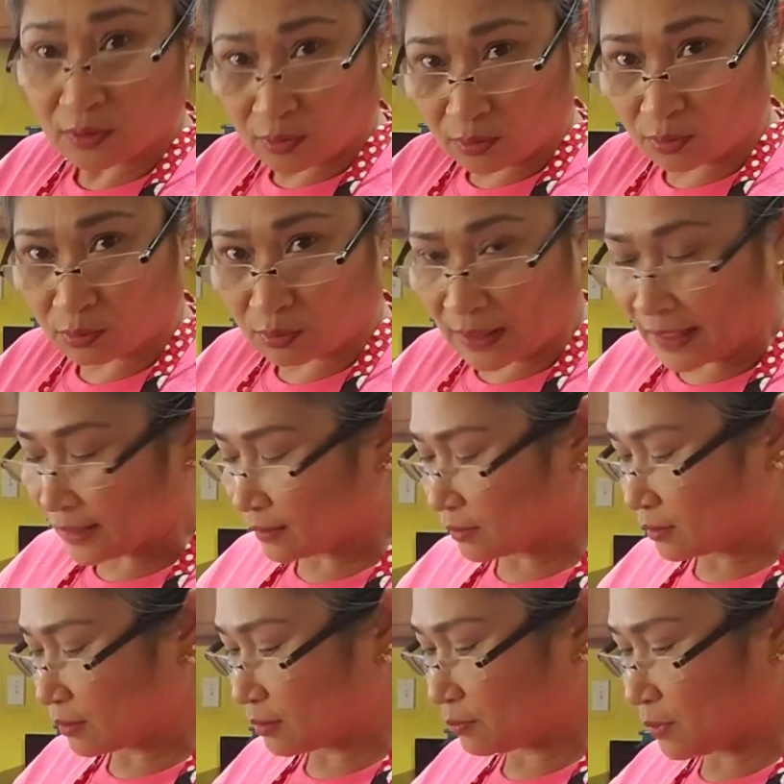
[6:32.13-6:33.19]
do that.
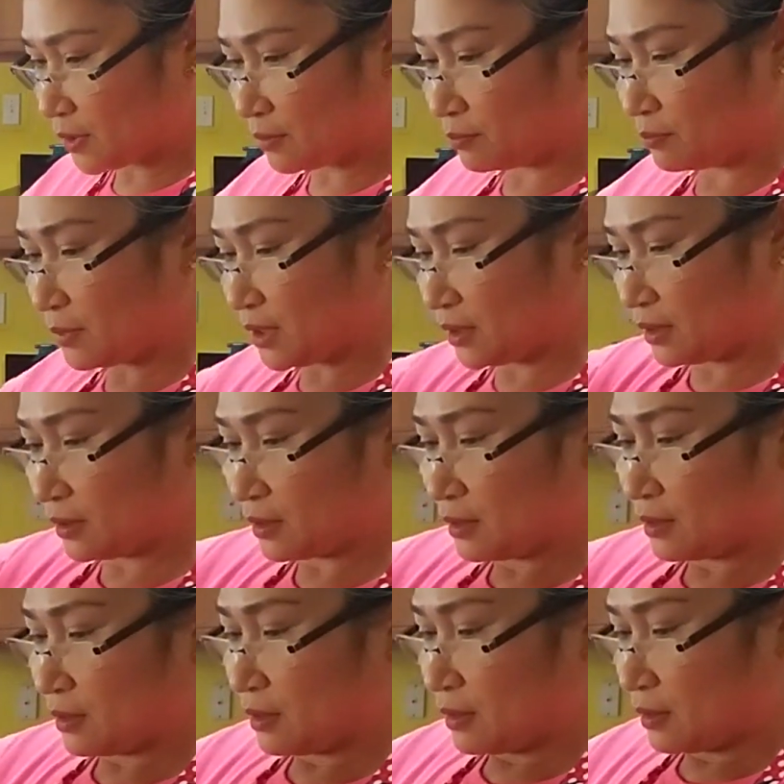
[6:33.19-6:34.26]
But me,
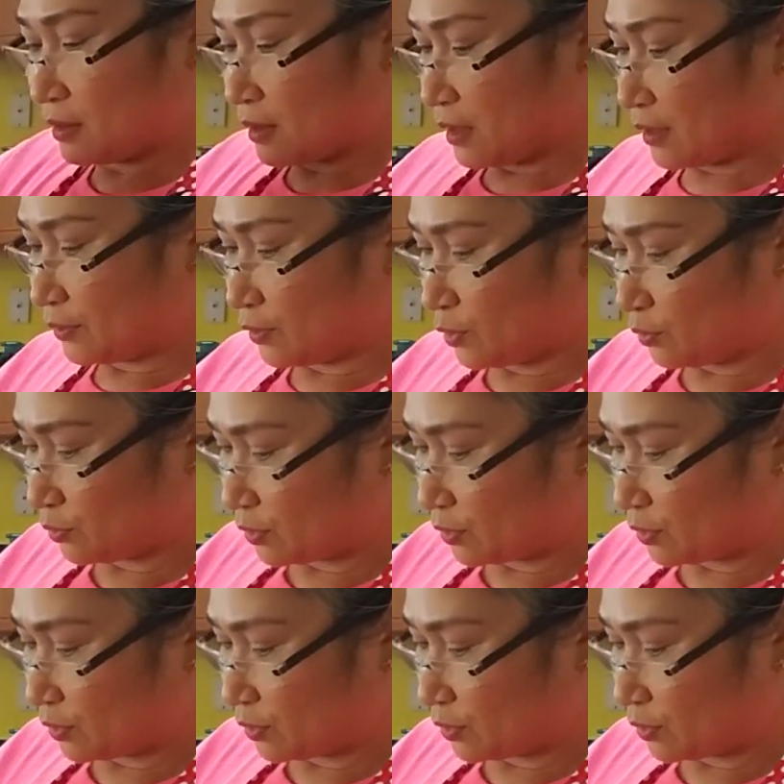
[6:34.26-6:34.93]
I don't